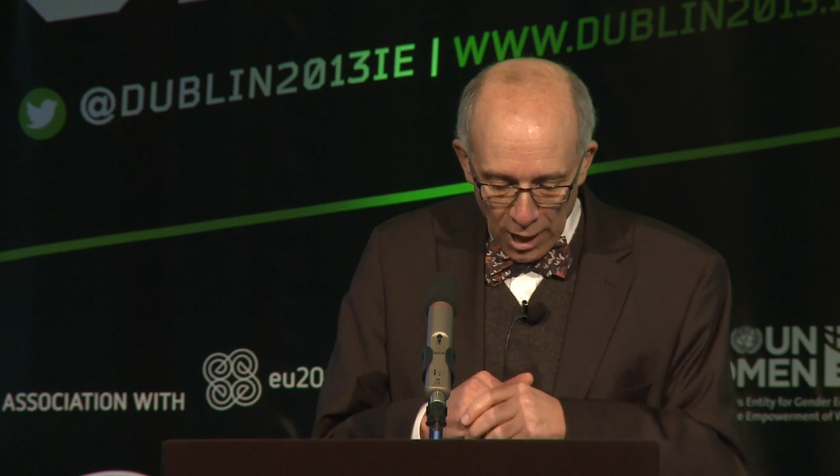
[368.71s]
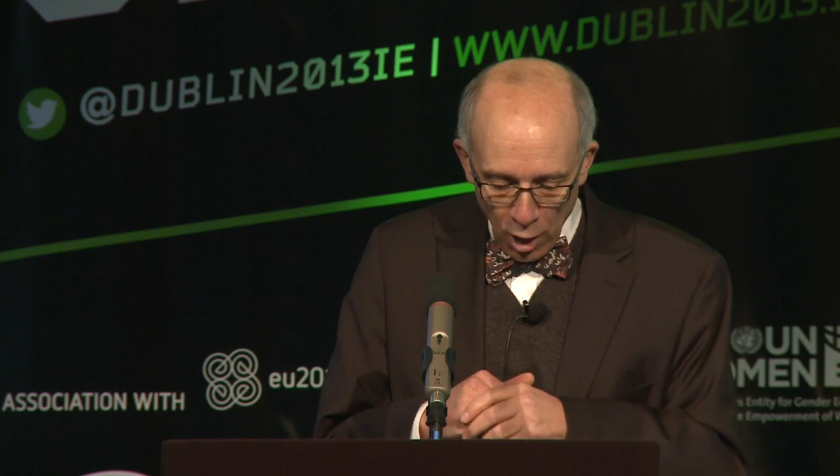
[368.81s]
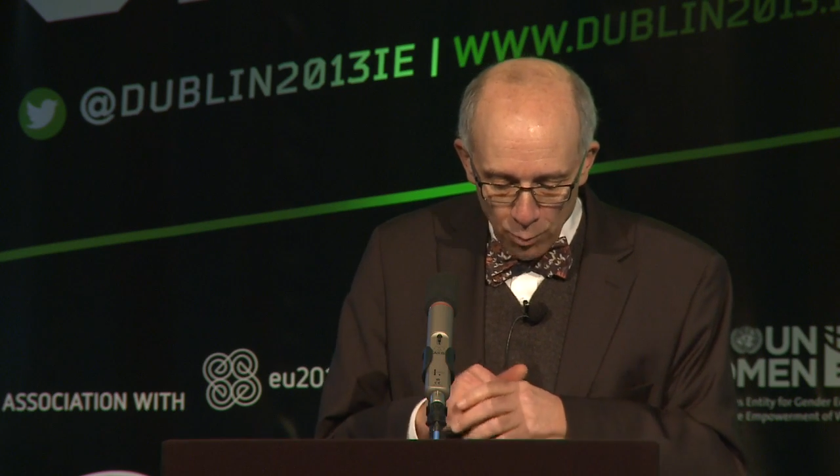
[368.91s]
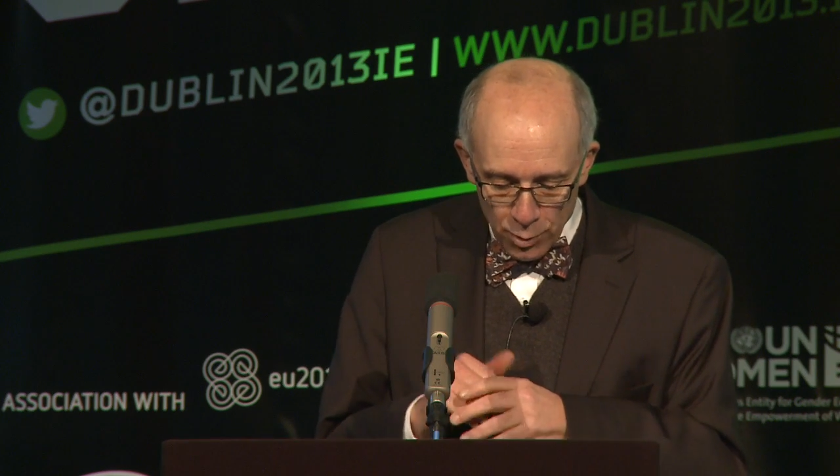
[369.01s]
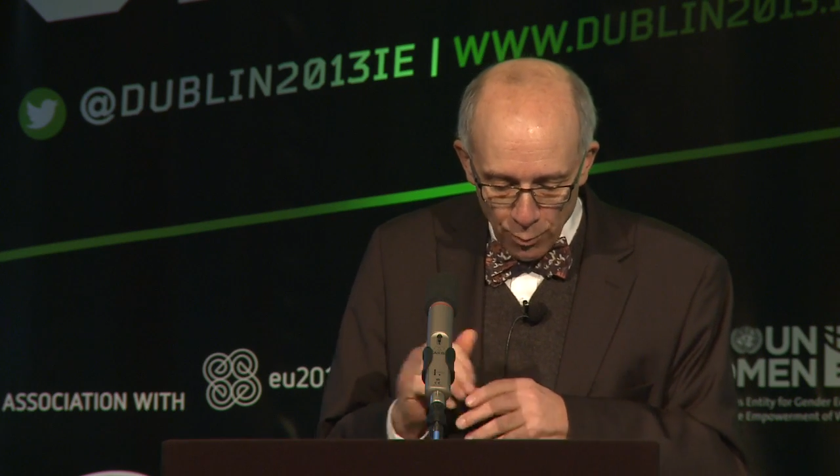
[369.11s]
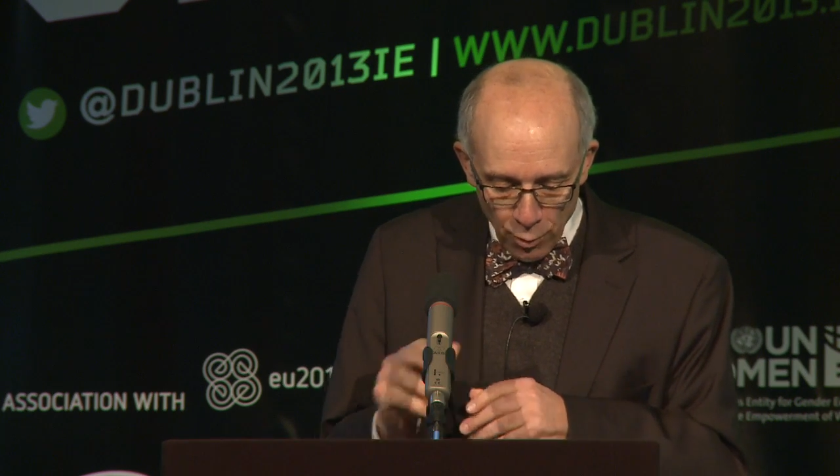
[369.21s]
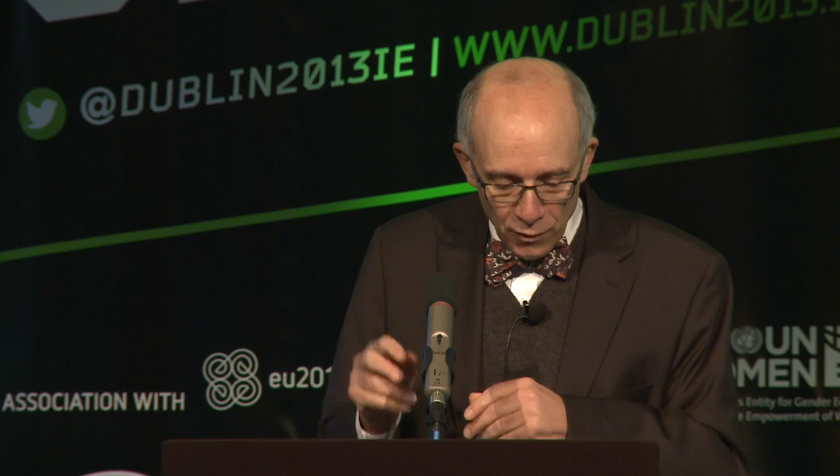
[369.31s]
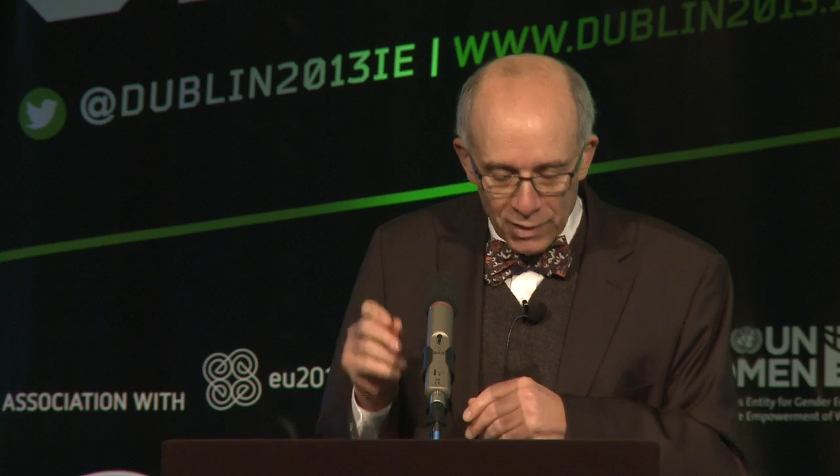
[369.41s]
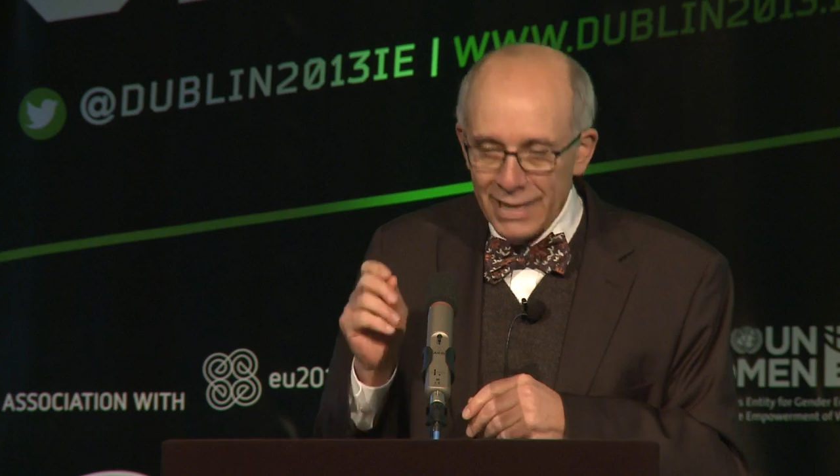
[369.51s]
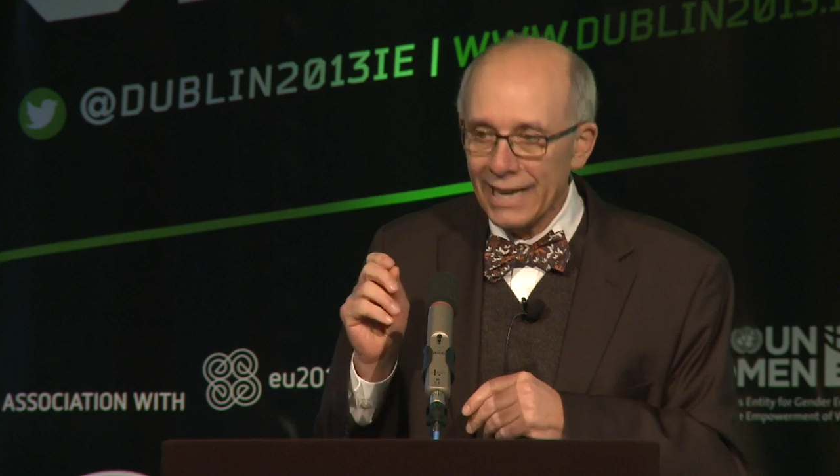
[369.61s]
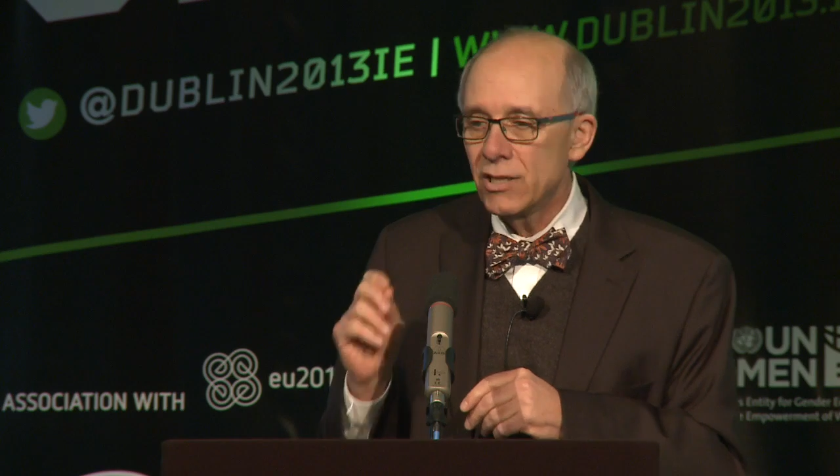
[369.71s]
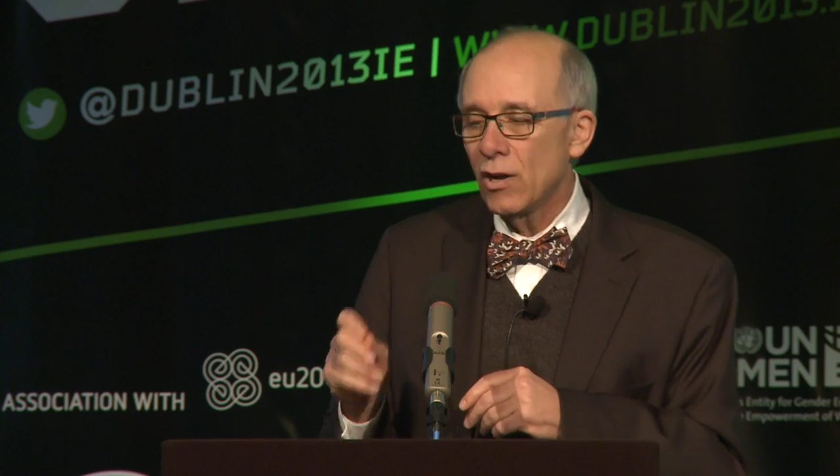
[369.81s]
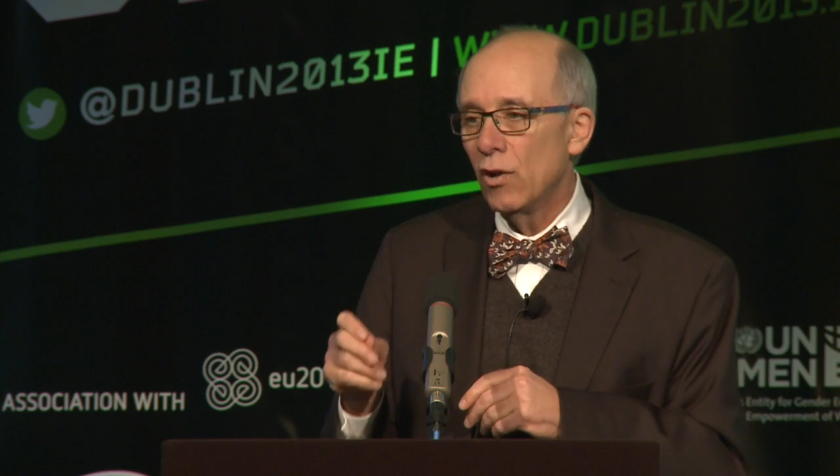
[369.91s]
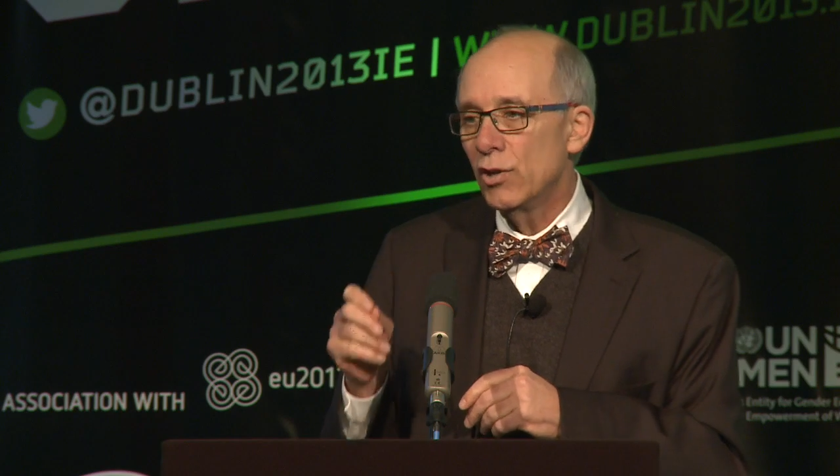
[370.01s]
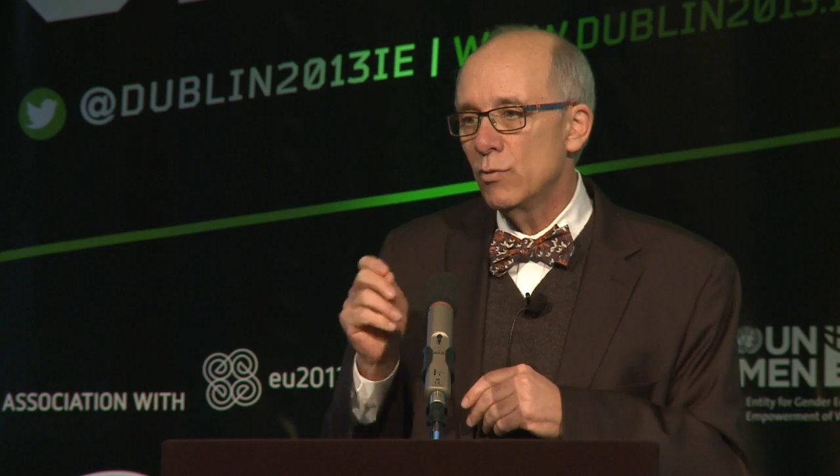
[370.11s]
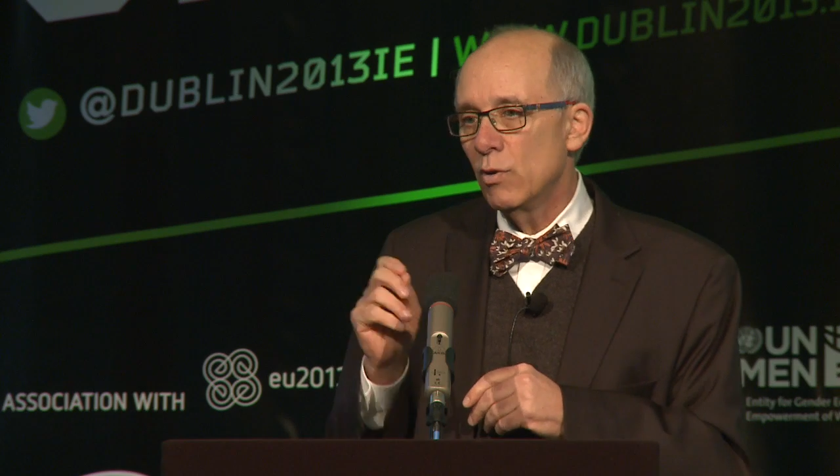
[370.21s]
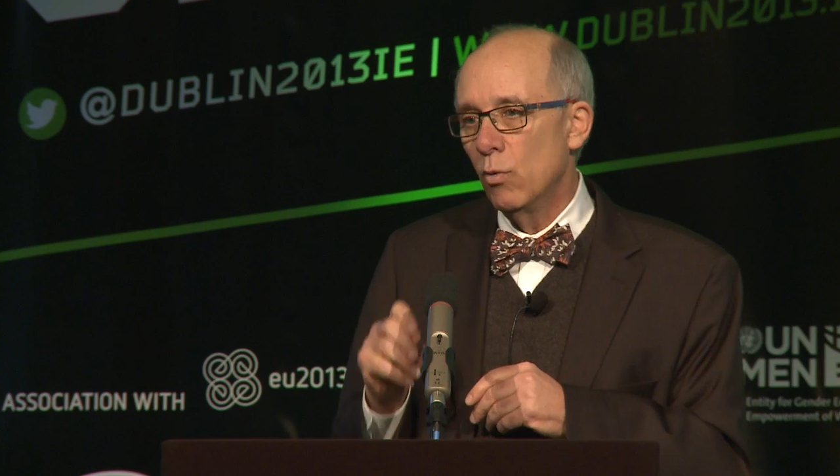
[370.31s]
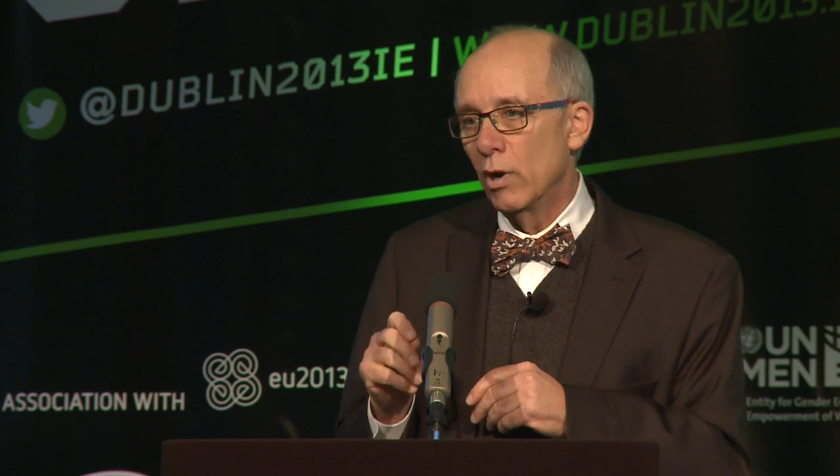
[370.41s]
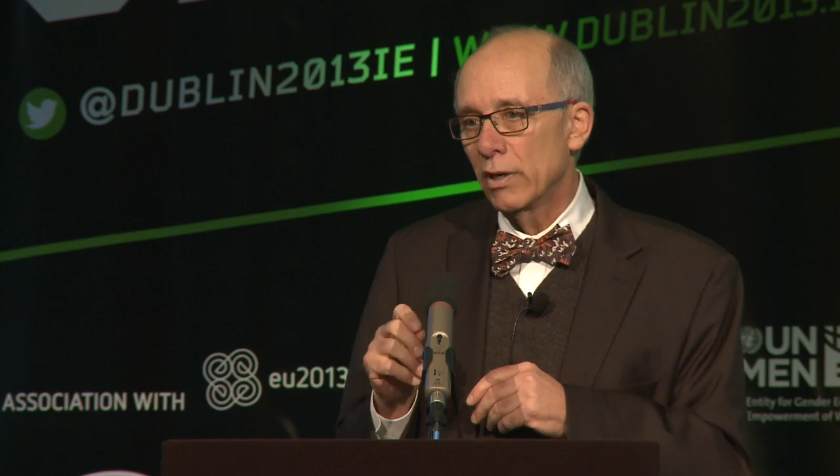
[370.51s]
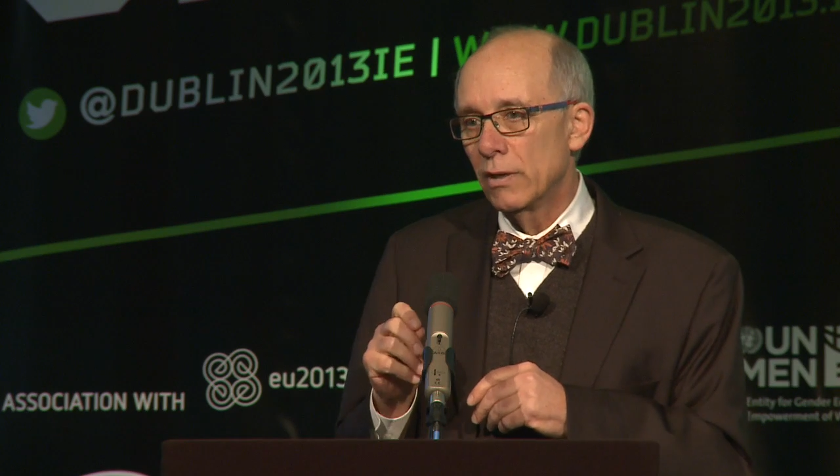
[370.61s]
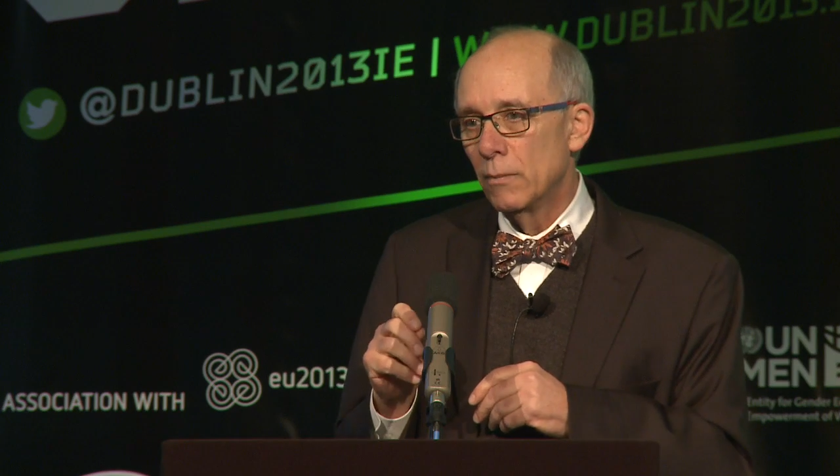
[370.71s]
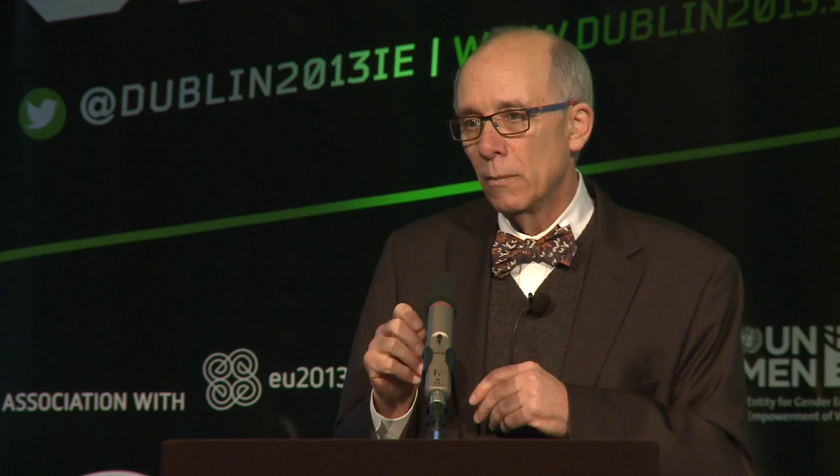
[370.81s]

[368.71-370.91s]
helped to prove the technology would work,